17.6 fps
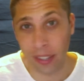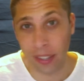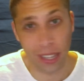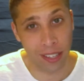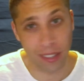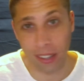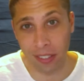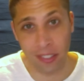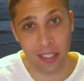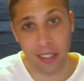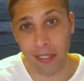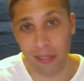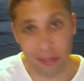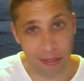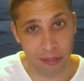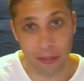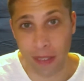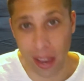That doesn't
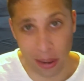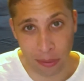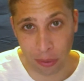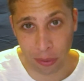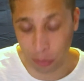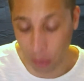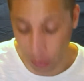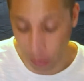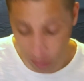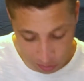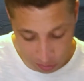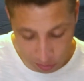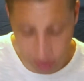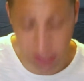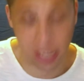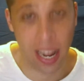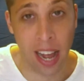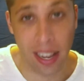fit with what
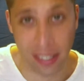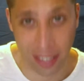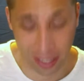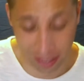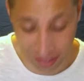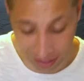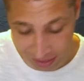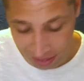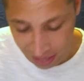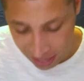the context is.